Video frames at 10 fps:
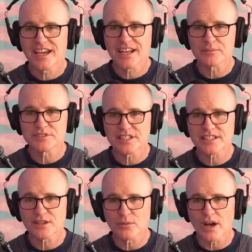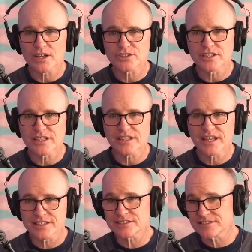And I'm sitting there watching it,
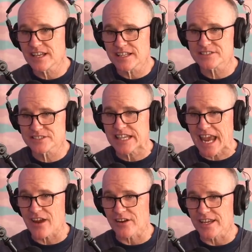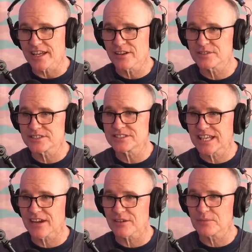and it's scary. You know, it's a scary